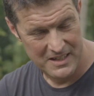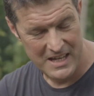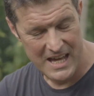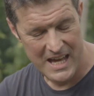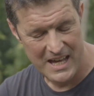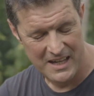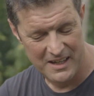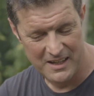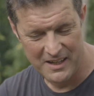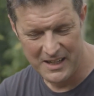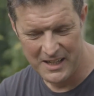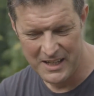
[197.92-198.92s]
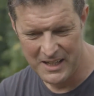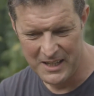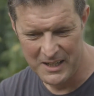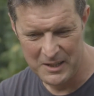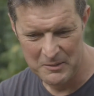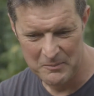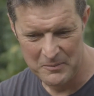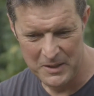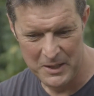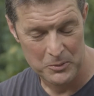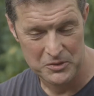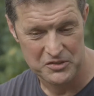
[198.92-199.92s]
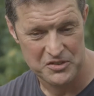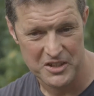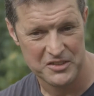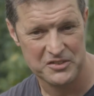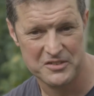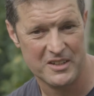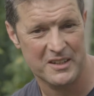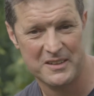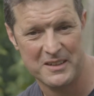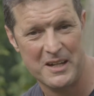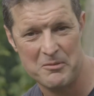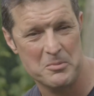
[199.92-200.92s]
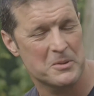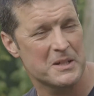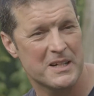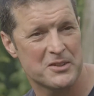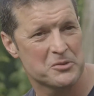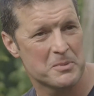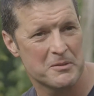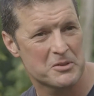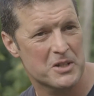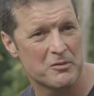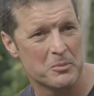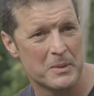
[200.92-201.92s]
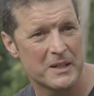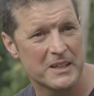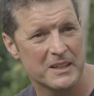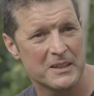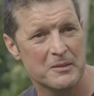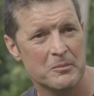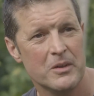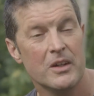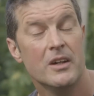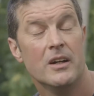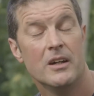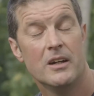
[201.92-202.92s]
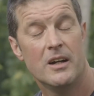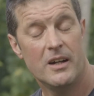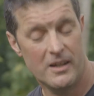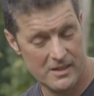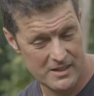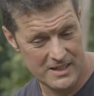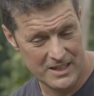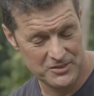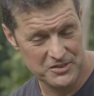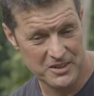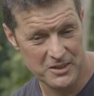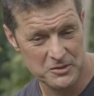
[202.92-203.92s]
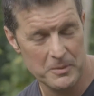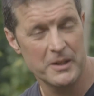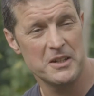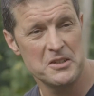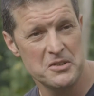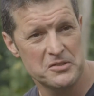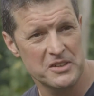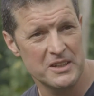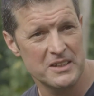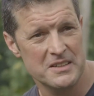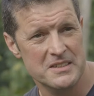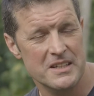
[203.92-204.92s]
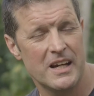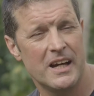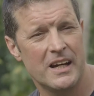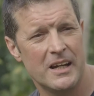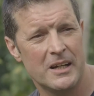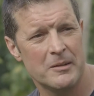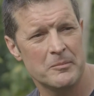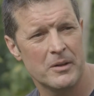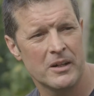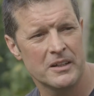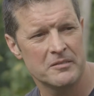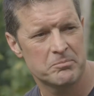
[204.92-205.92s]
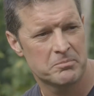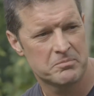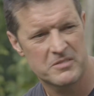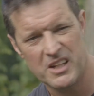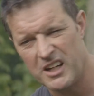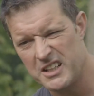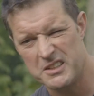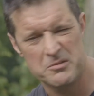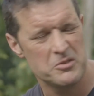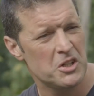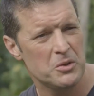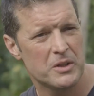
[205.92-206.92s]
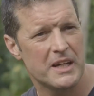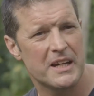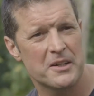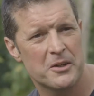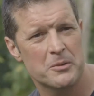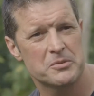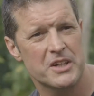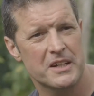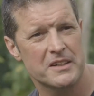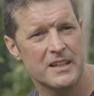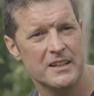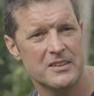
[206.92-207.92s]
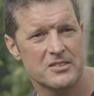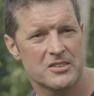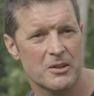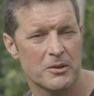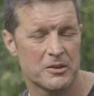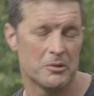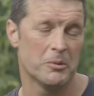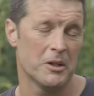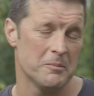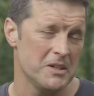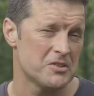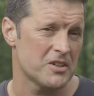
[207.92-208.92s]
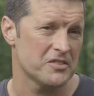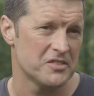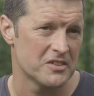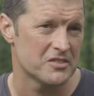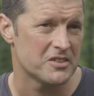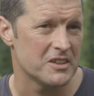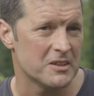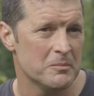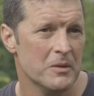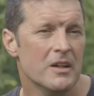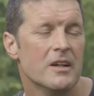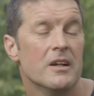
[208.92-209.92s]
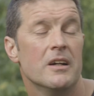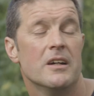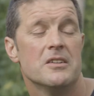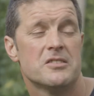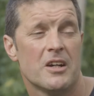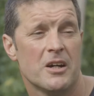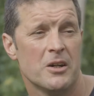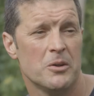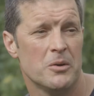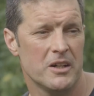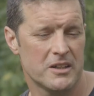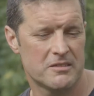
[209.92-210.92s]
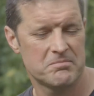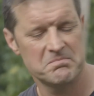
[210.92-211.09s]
yeah, it was just, I think everybody has a bit of a travel bug in them. I exercised mine in New Zealand. I kind of knew they had hops out there, so I thought, well, it'd be interesting to see them. So I